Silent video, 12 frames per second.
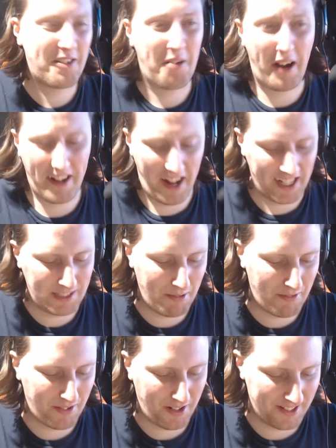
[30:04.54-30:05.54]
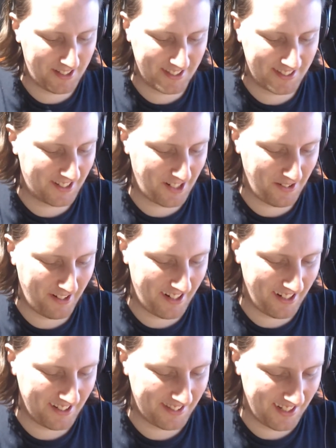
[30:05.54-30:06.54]
nice before, it doesn't look quite
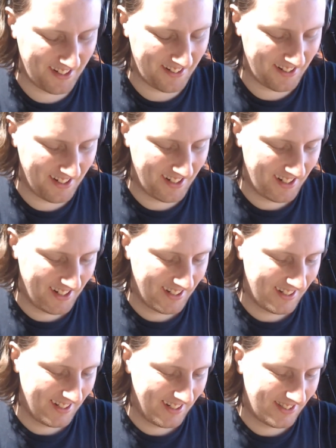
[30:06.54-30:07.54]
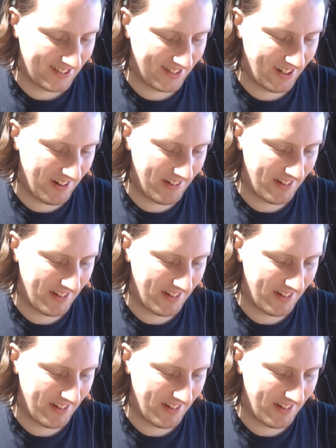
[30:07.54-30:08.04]
nice now. It's sort of...